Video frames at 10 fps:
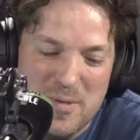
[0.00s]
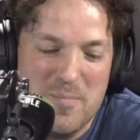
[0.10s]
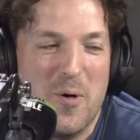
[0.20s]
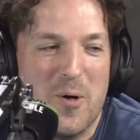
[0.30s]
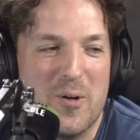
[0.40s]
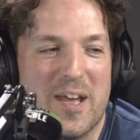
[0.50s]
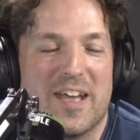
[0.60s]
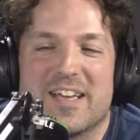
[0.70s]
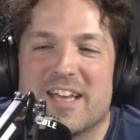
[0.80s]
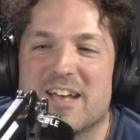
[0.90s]
bit more uh,
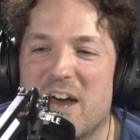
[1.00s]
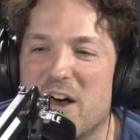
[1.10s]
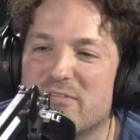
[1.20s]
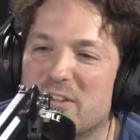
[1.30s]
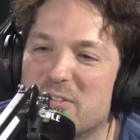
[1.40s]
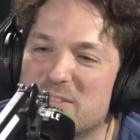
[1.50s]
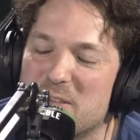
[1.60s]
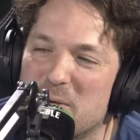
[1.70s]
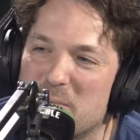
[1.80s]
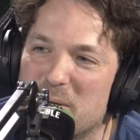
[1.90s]
uh, heartfelt and
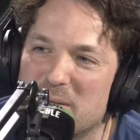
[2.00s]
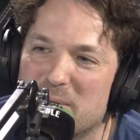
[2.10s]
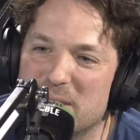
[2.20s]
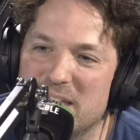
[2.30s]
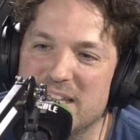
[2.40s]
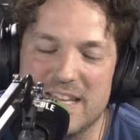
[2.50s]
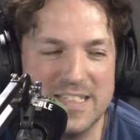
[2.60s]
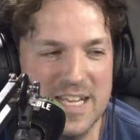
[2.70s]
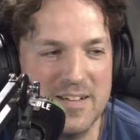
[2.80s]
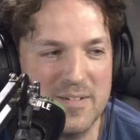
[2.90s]
so on. But but yeah, that a little bit